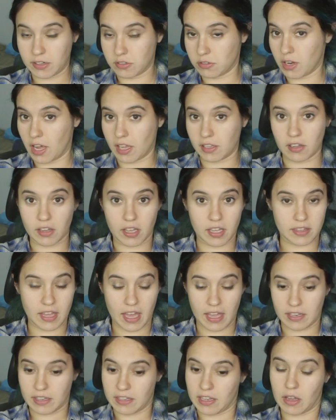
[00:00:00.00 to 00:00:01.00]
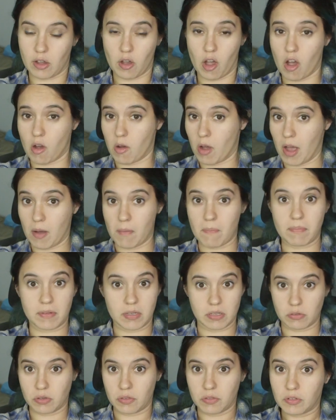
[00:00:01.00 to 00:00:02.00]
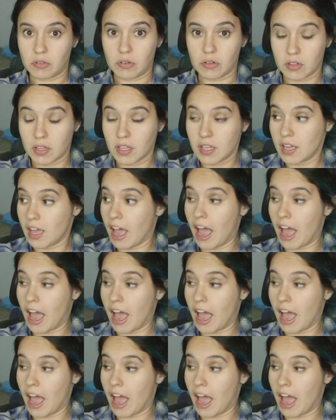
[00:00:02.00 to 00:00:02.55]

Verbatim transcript: I do not look at that and think, oh, how beautiful.